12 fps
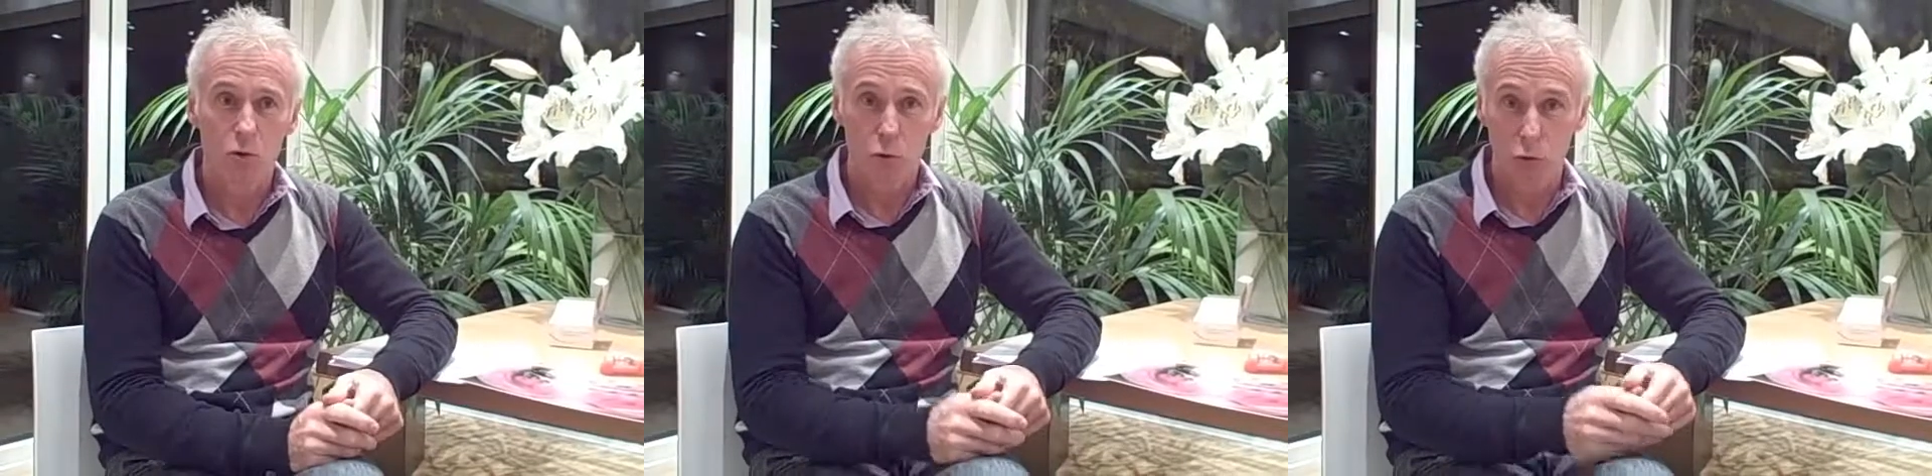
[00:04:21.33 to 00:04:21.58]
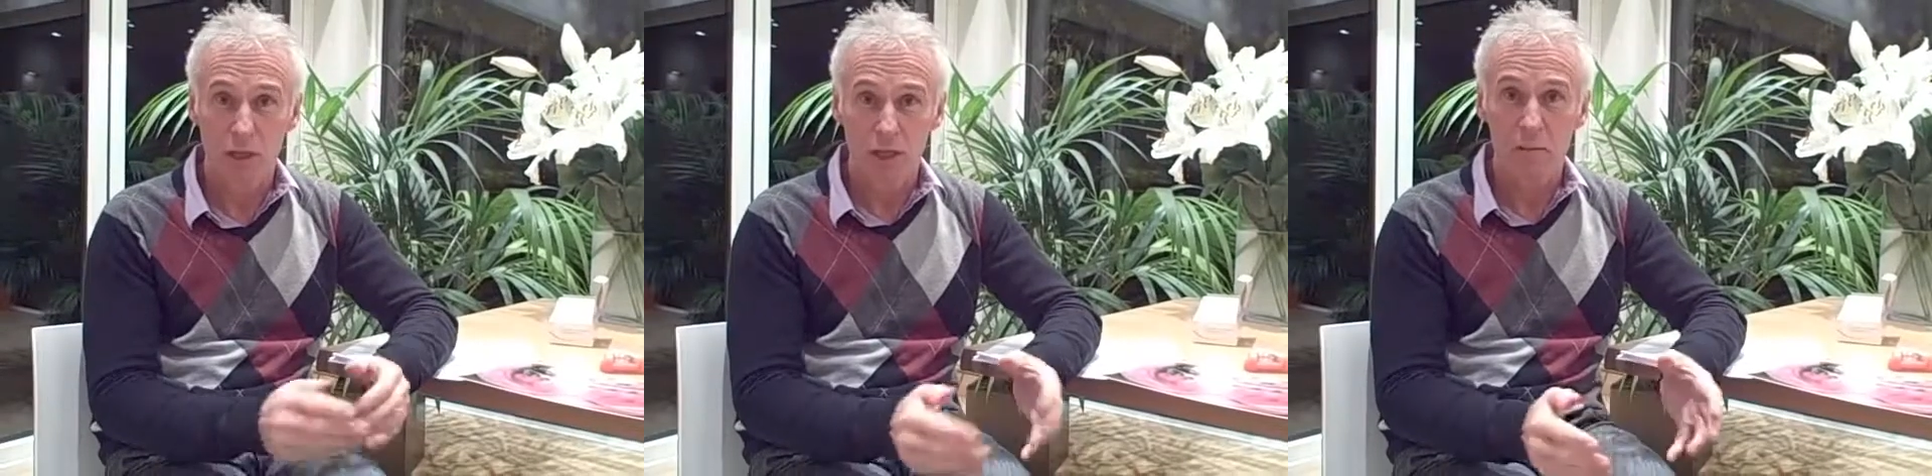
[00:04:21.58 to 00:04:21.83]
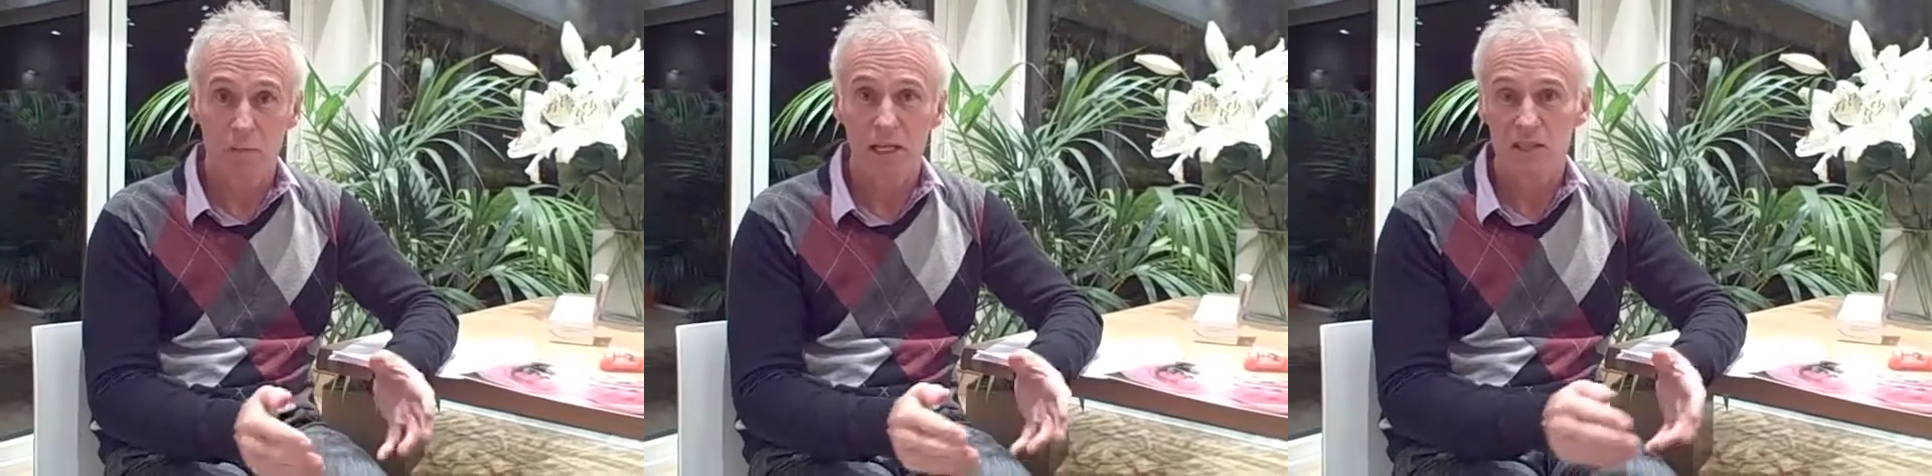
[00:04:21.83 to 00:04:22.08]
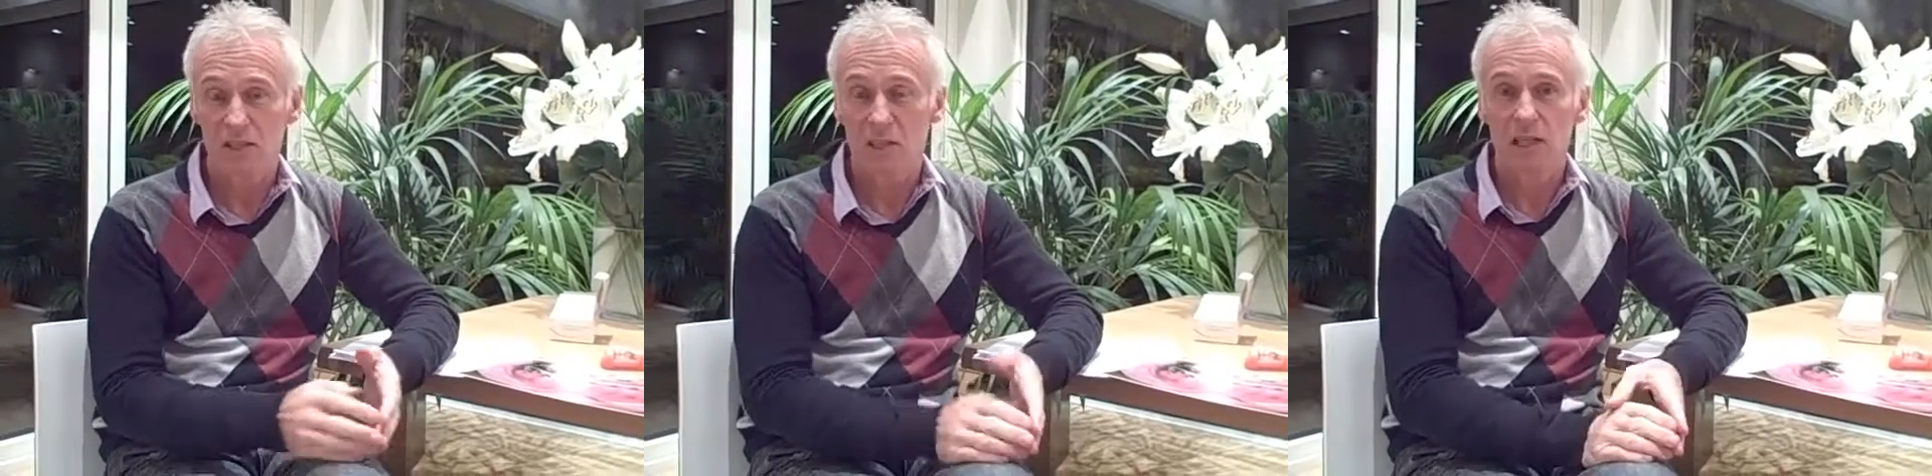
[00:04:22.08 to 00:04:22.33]
only,
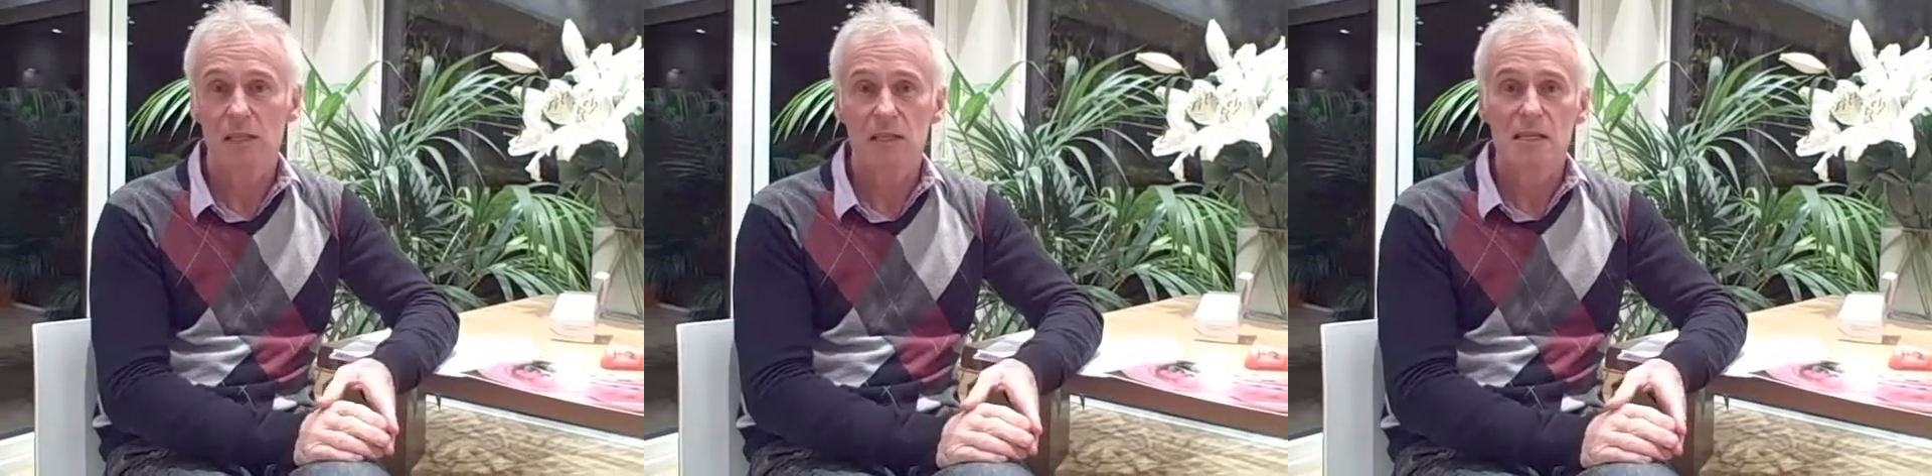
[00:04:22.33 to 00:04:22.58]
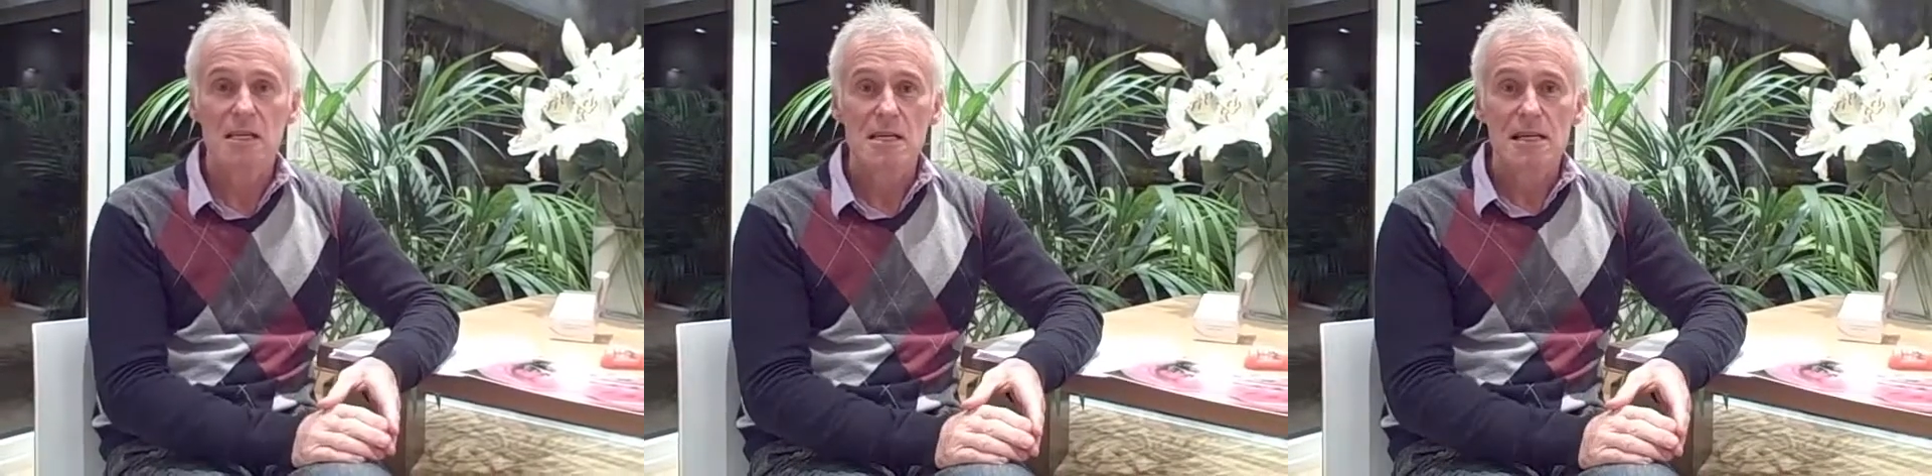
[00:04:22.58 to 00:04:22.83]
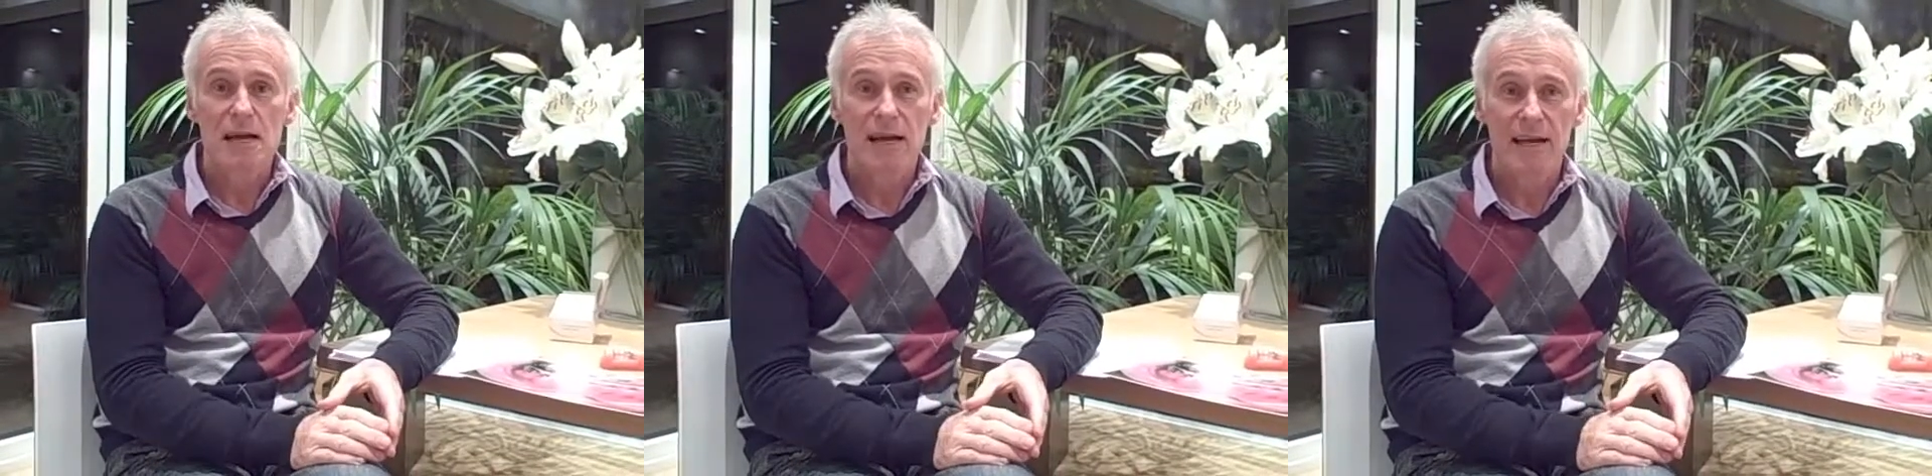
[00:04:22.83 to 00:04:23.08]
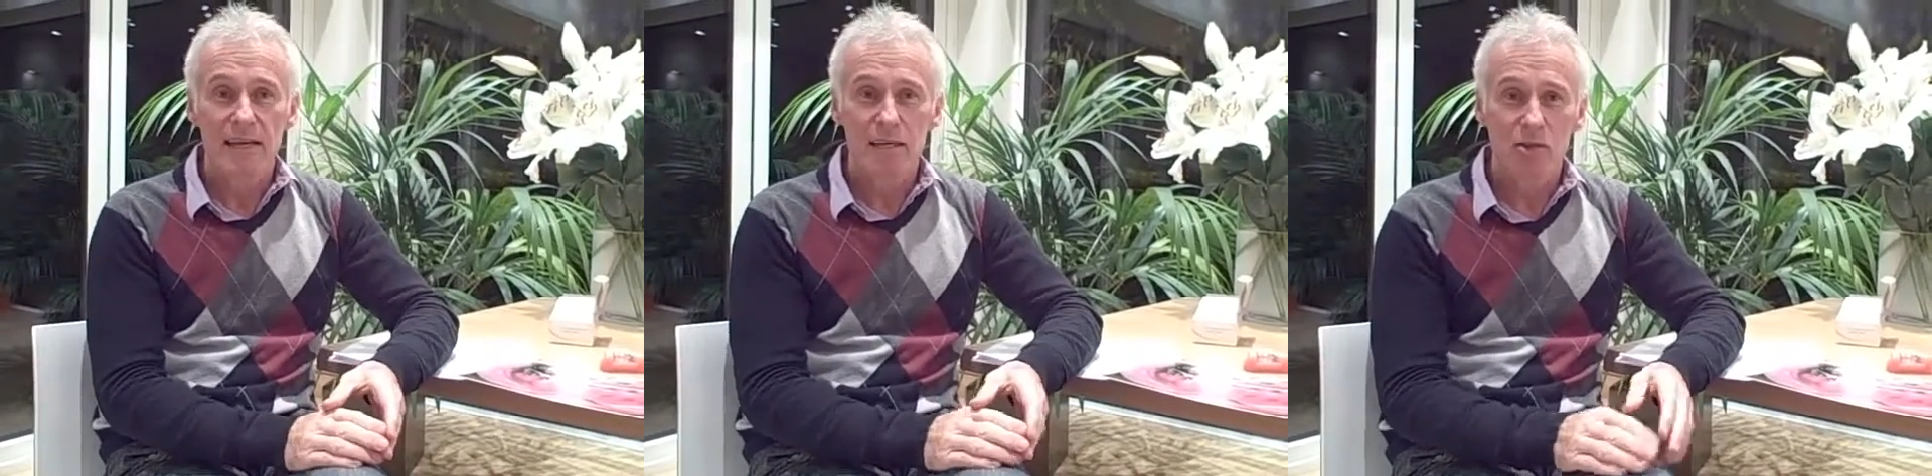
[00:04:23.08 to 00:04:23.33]
basically,
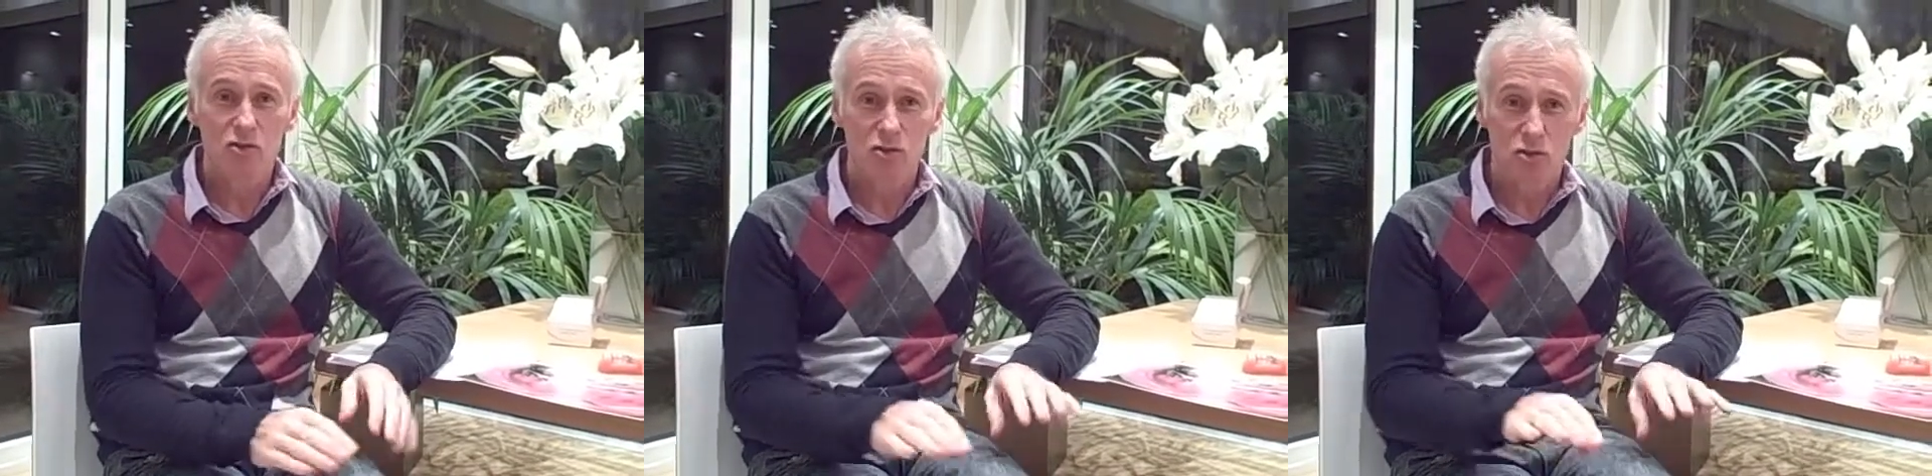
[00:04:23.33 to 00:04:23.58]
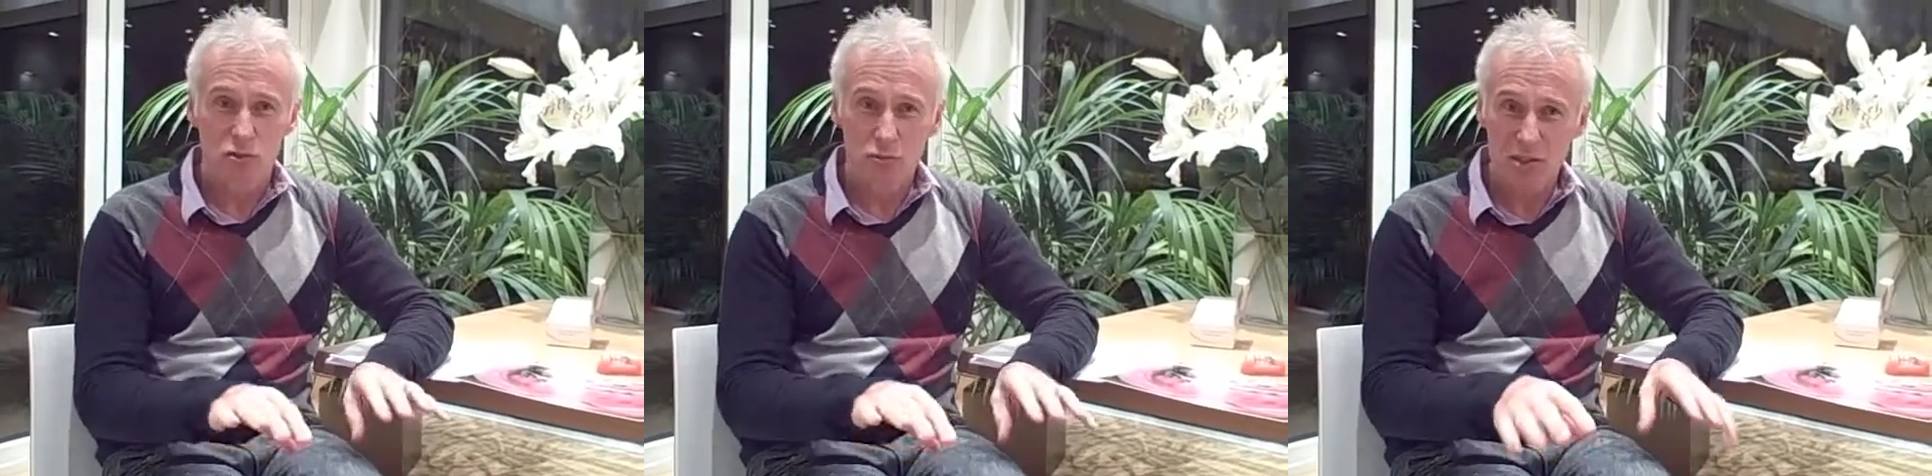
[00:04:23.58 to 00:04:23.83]
and to